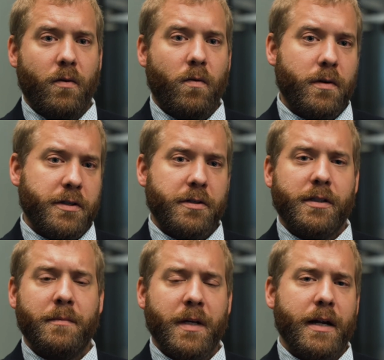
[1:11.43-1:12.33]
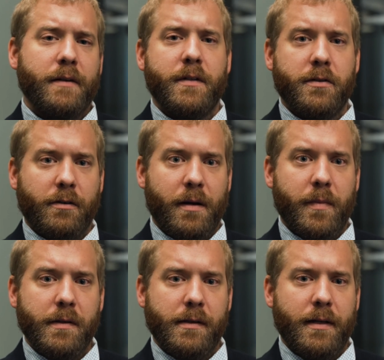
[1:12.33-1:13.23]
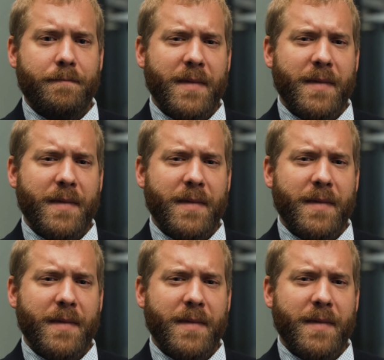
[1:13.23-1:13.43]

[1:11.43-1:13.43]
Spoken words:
or is there some kind of discrepancy?